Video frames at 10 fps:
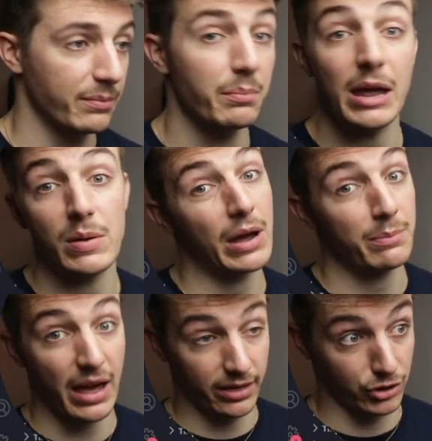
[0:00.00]
And maybe my
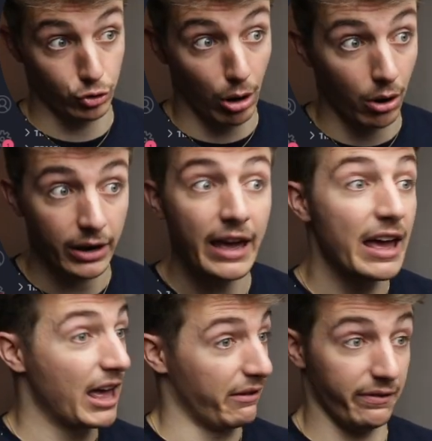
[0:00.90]
math is wrong.
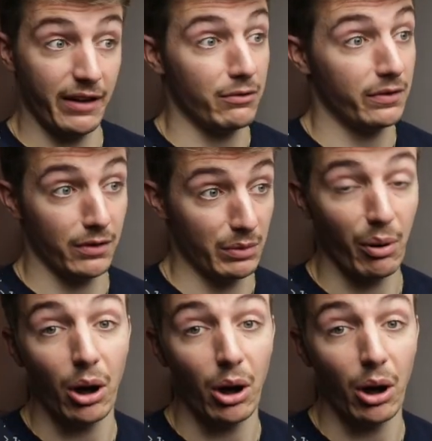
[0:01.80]
Very, very